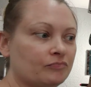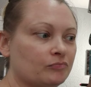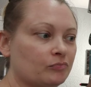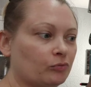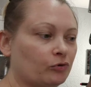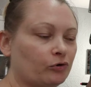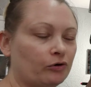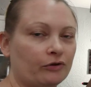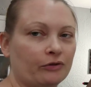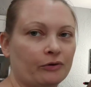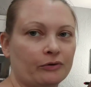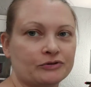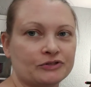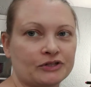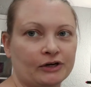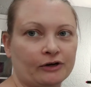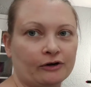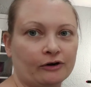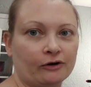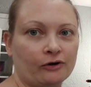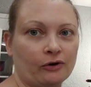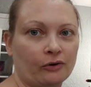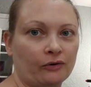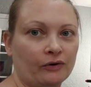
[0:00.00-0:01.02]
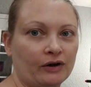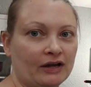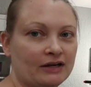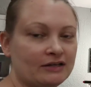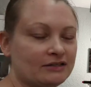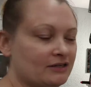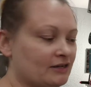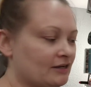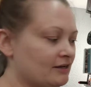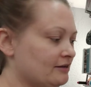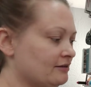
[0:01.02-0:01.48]
more of those error code
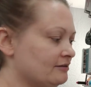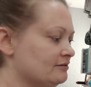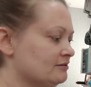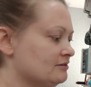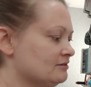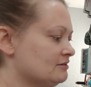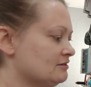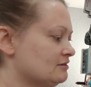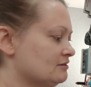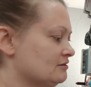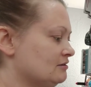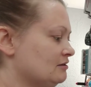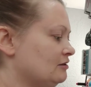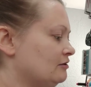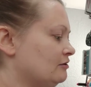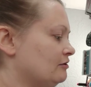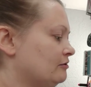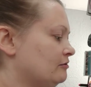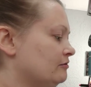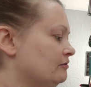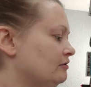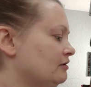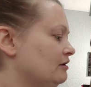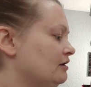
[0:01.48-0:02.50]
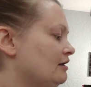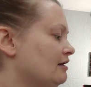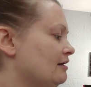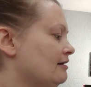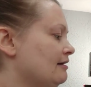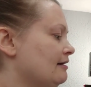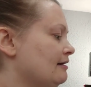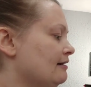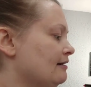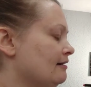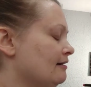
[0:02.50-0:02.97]
18s, you know,
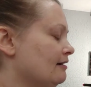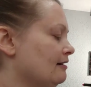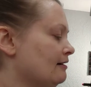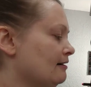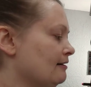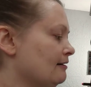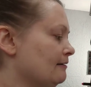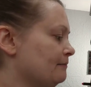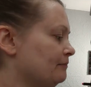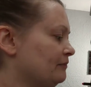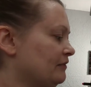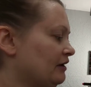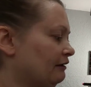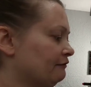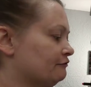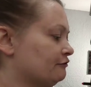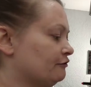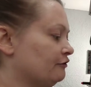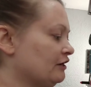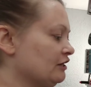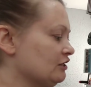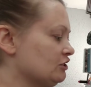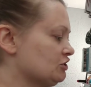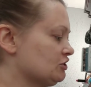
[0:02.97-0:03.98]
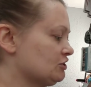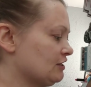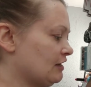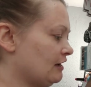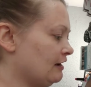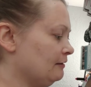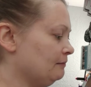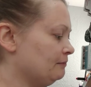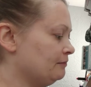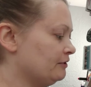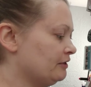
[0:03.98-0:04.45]
after each
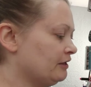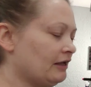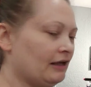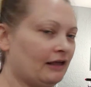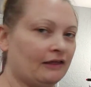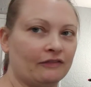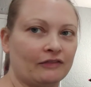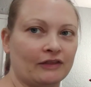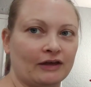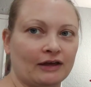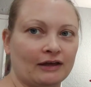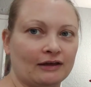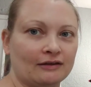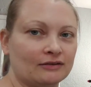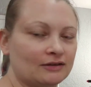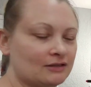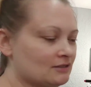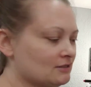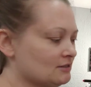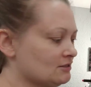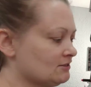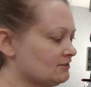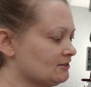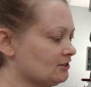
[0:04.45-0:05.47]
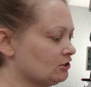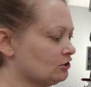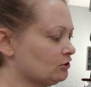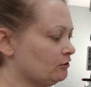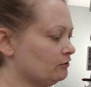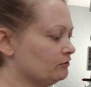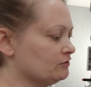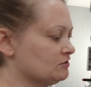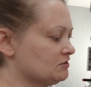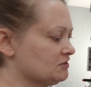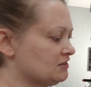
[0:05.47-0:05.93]
step. And then this is the
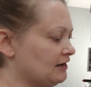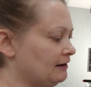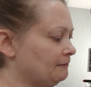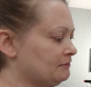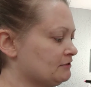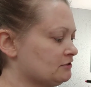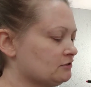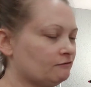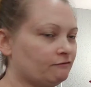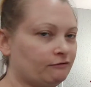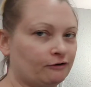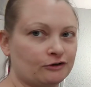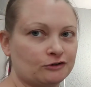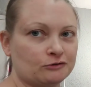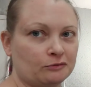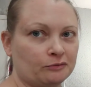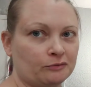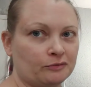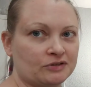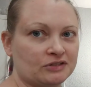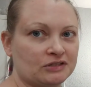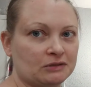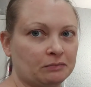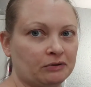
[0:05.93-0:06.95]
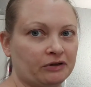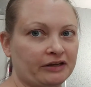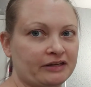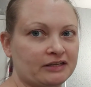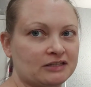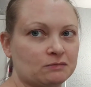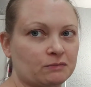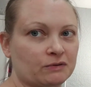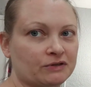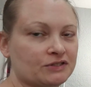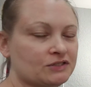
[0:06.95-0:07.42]
3rd step, because the first one was the
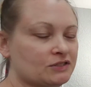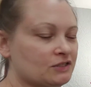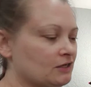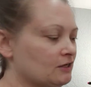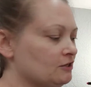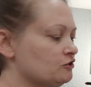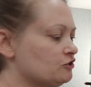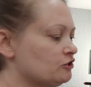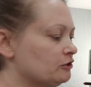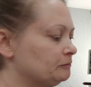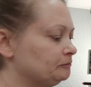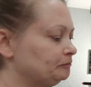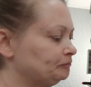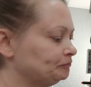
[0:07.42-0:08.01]
placement stitch.